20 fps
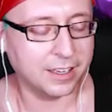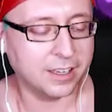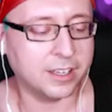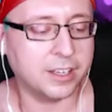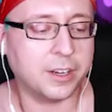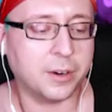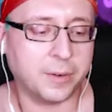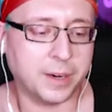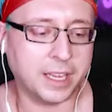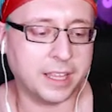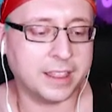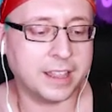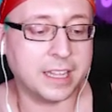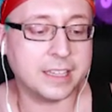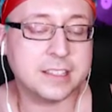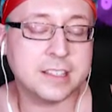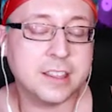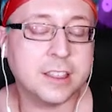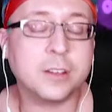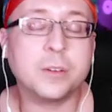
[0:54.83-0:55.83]
Yuri,
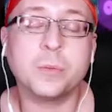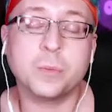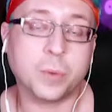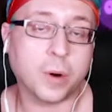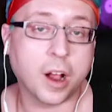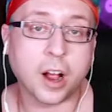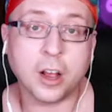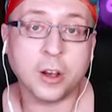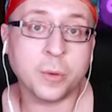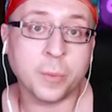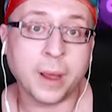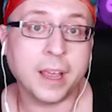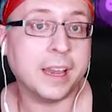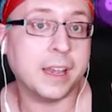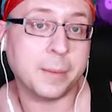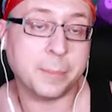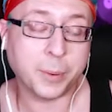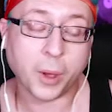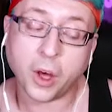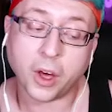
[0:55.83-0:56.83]
that's the wrong way
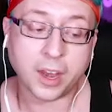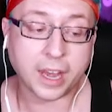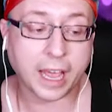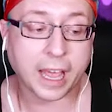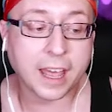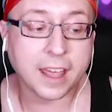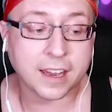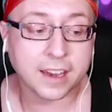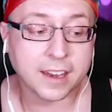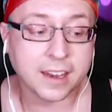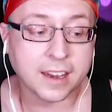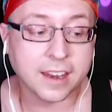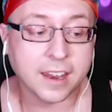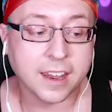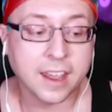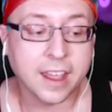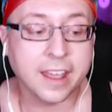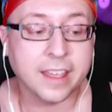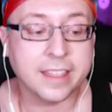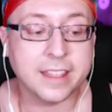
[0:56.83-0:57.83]
to put it.
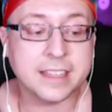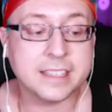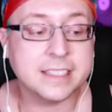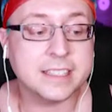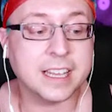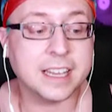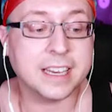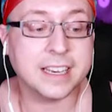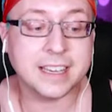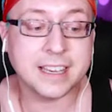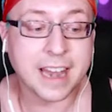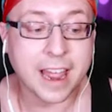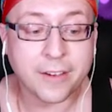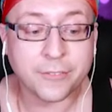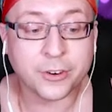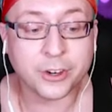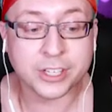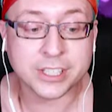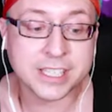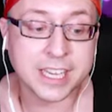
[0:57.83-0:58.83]
This
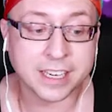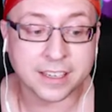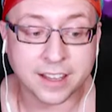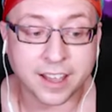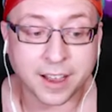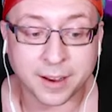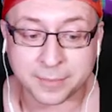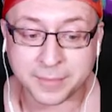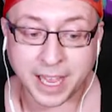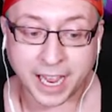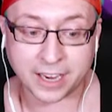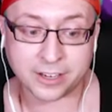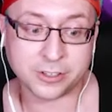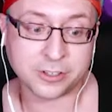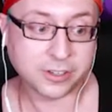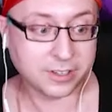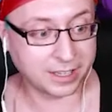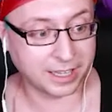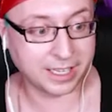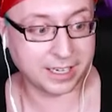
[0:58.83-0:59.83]
never did come
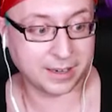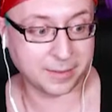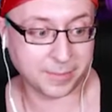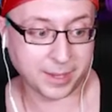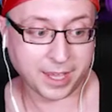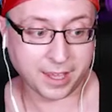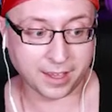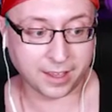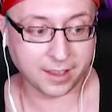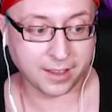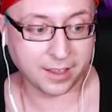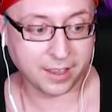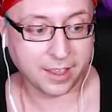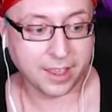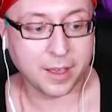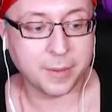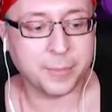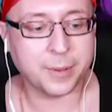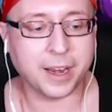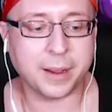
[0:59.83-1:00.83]
naturally to me,
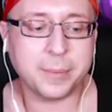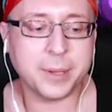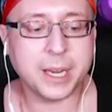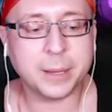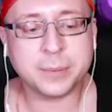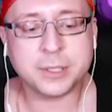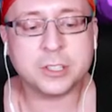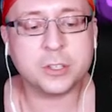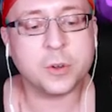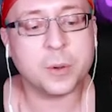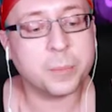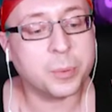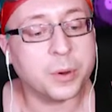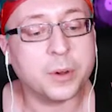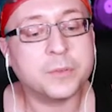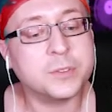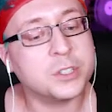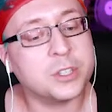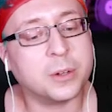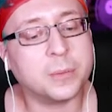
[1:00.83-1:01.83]
but I've been able to
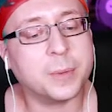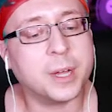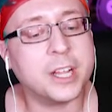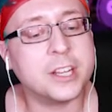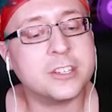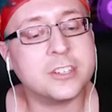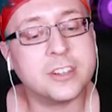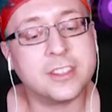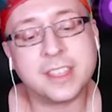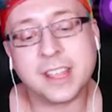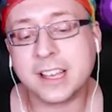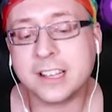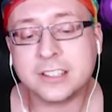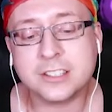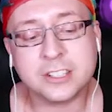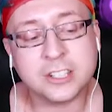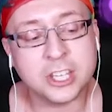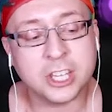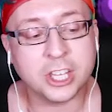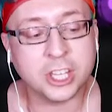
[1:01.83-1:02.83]
improve so much
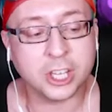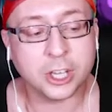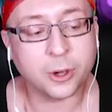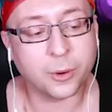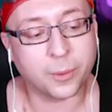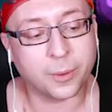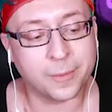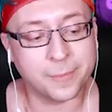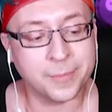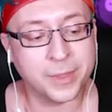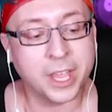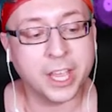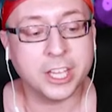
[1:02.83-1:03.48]
thanks to you.